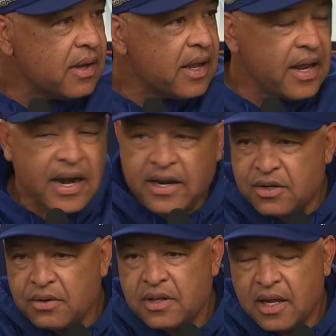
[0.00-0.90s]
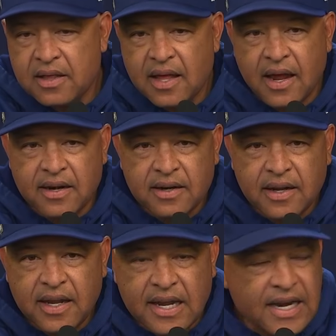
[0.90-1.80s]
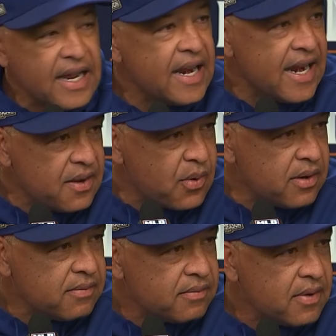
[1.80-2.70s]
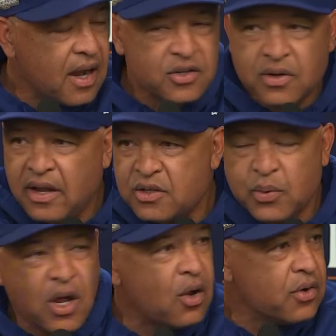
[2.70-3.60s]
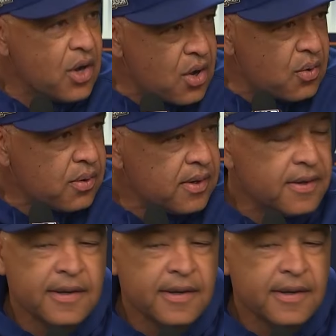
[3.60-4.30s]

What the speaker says: And I do think that he can hit anyone, as we all know.